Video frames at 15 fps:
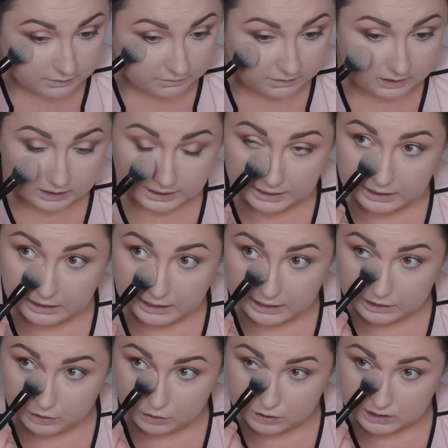I feel like
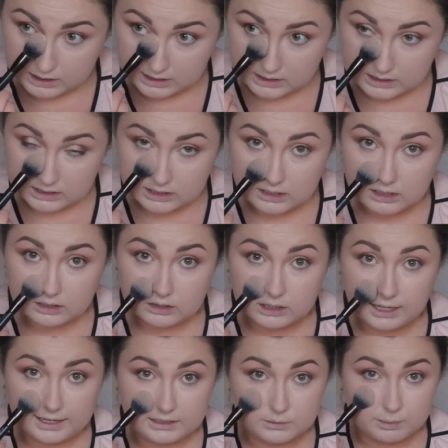it uses
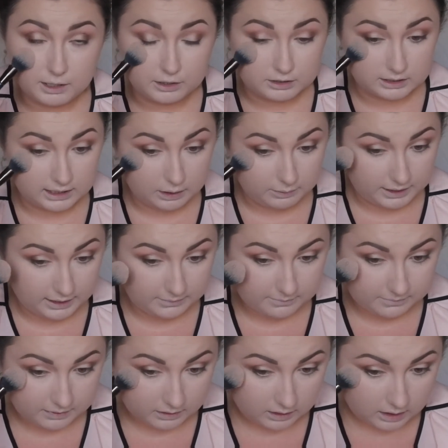less powder that
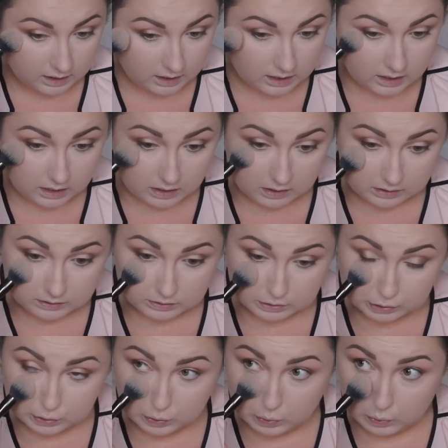way.
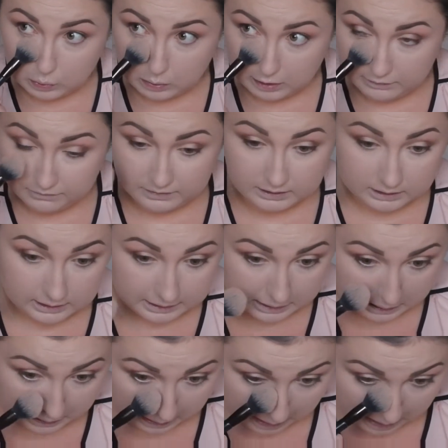So I feel
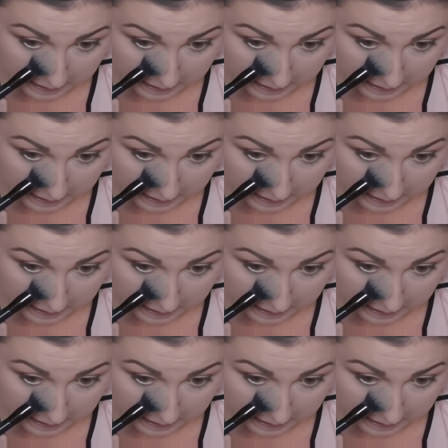like